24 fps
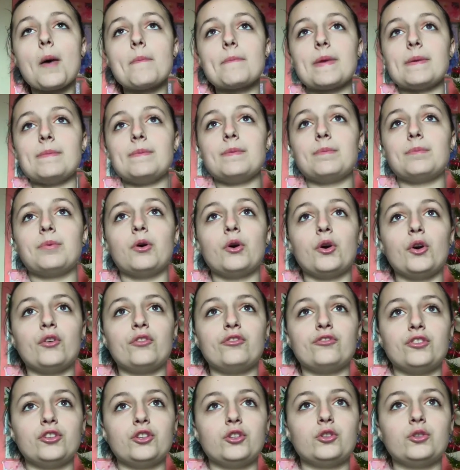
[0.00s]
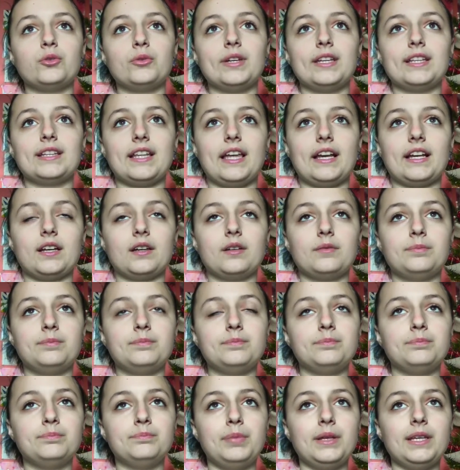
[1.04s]
maybe put a few in like a
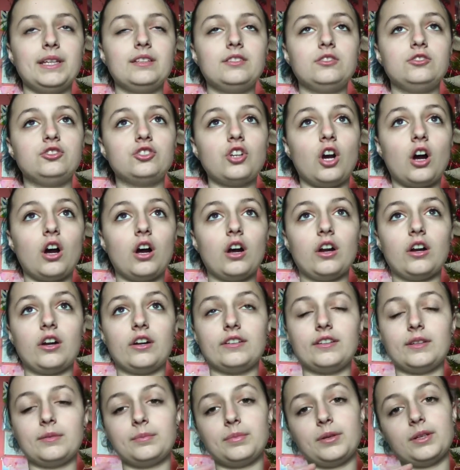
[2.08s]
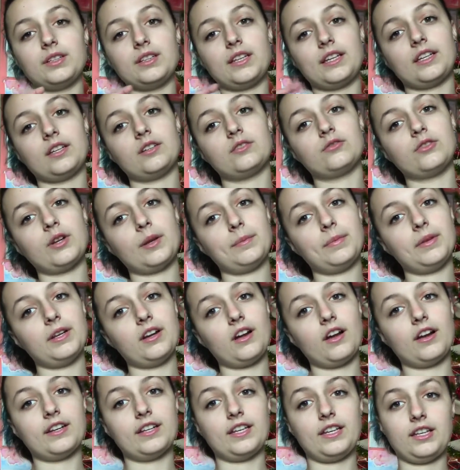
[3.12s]
big jar and then put like a ribbon
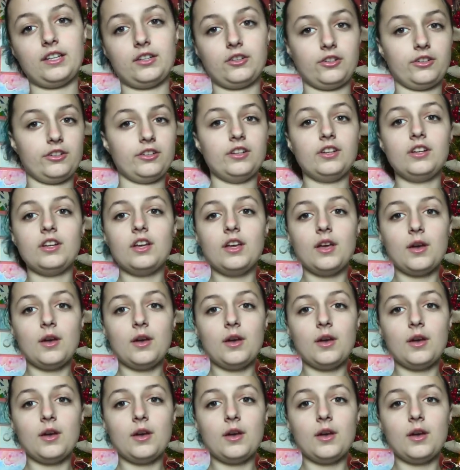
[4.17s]
on it, or